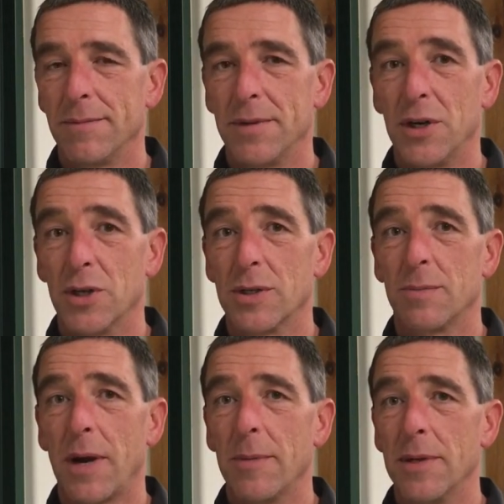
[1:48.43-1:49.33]
there's
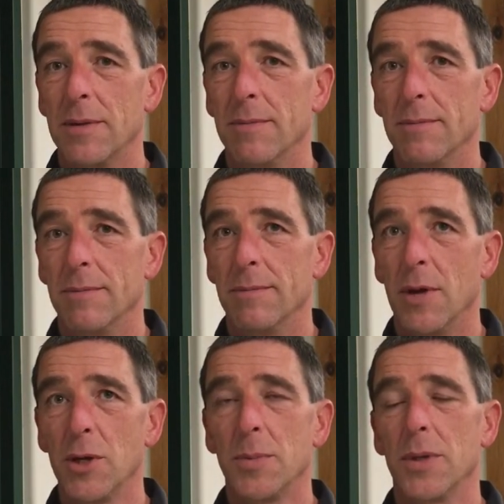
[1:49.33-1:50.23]
probably
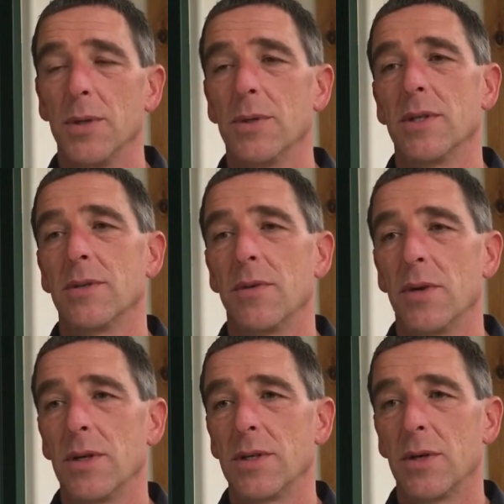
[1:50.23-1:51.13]
multiple uses
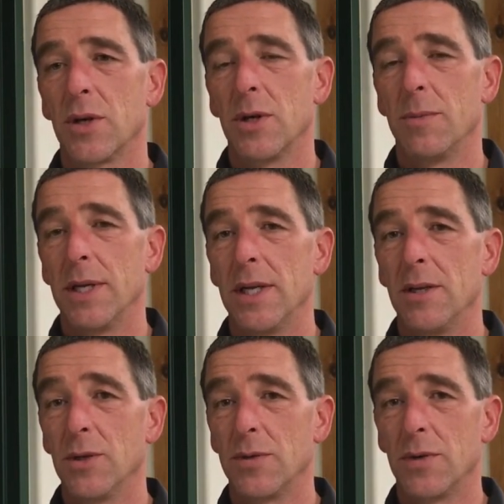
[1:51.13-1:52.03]
for it. So it could be
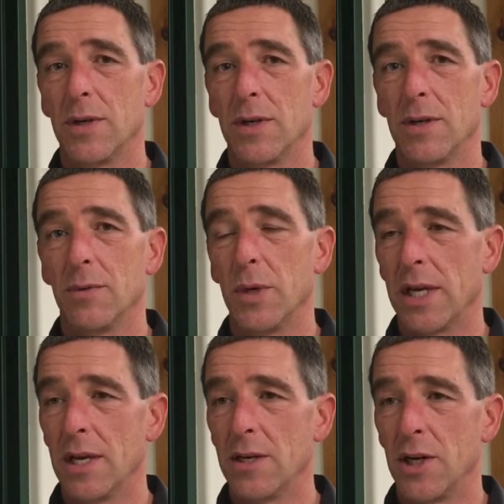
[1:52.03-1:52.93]
used for
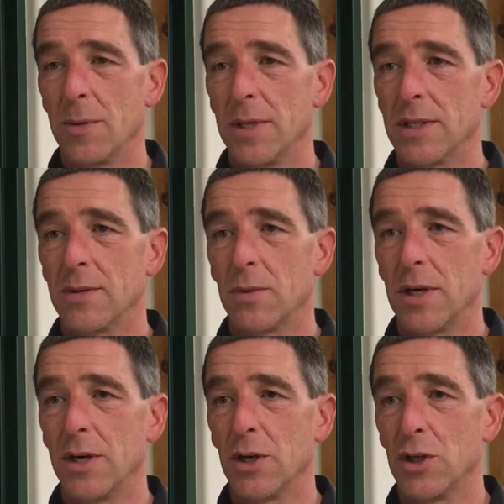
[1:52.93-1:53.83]
weekend tournaments
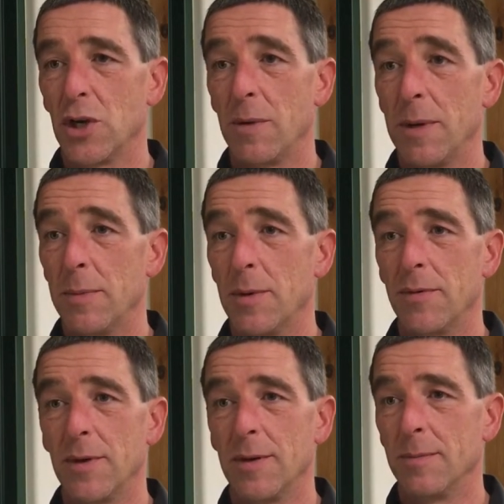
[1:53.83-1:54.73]
where you could draw people
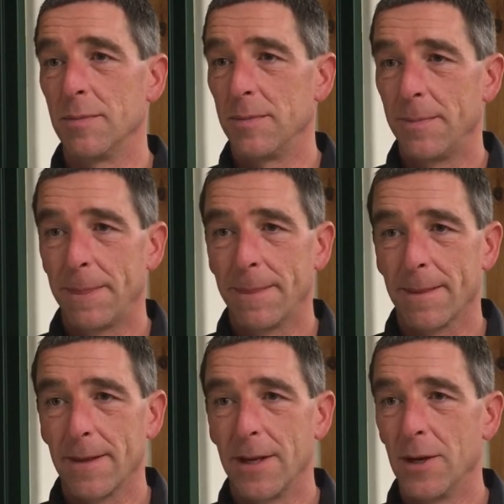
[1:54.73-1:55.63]
from
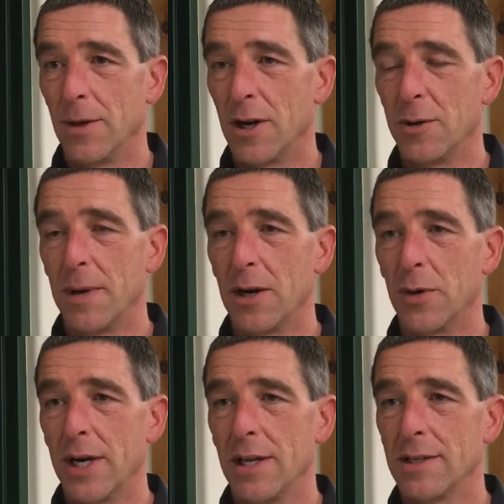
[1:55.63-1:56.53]
you know 100 mile
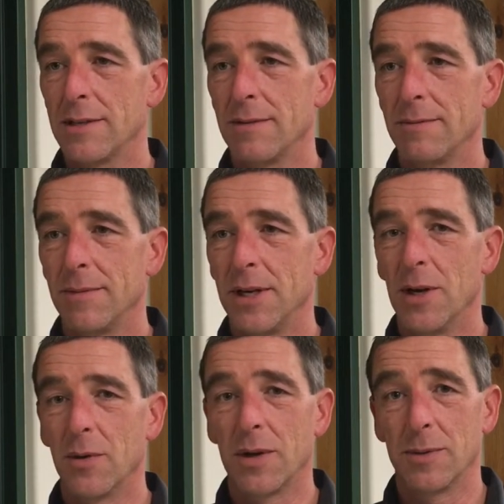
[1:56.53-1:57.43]
radius you
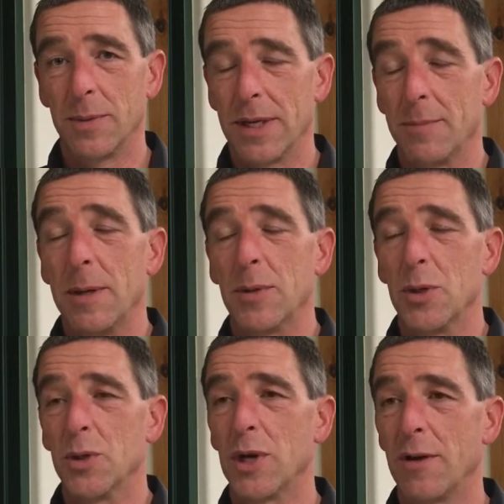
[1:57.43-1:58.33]
know because pe people
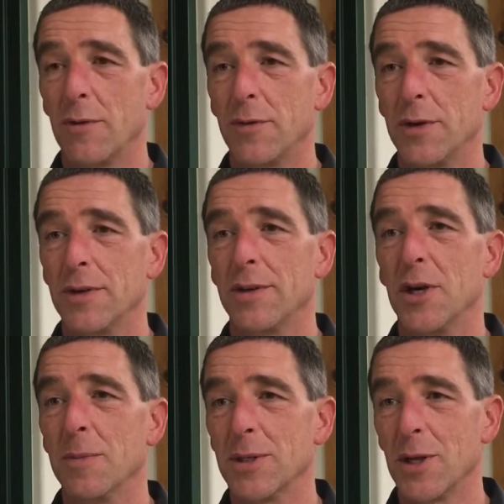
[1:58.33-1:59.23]
do travel for
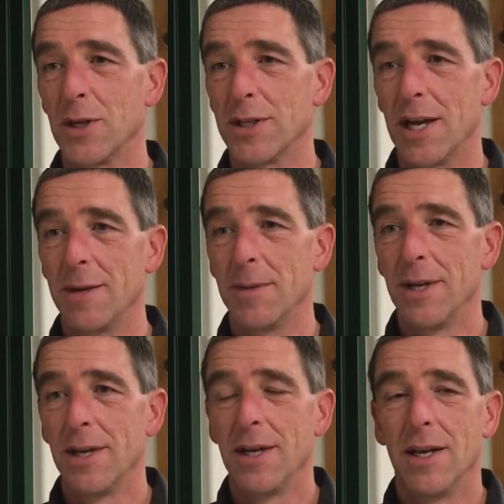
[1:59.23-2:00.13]
tournaments all the time
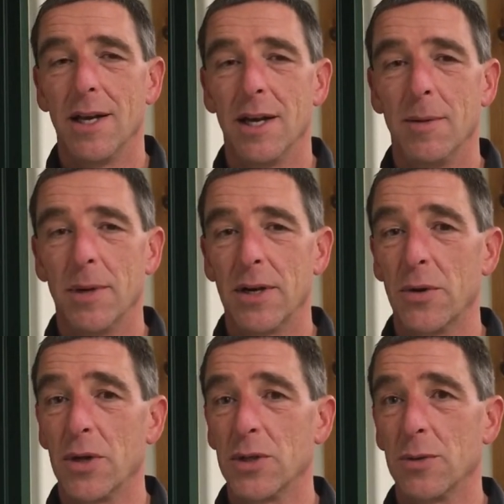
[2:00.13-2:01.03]
uh, but it
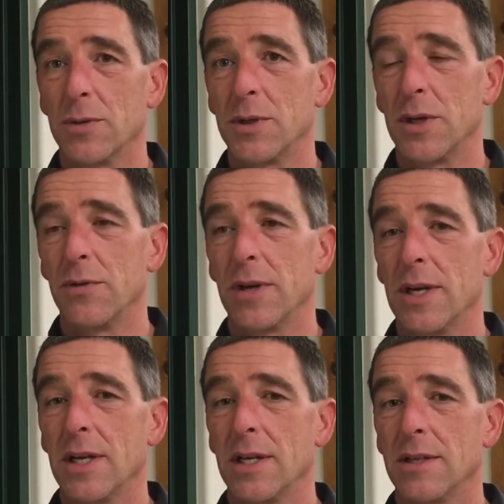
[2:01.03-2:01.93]
also serve
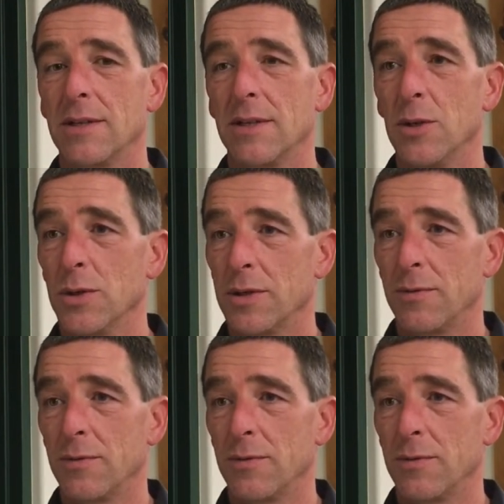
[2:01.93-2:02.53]
as use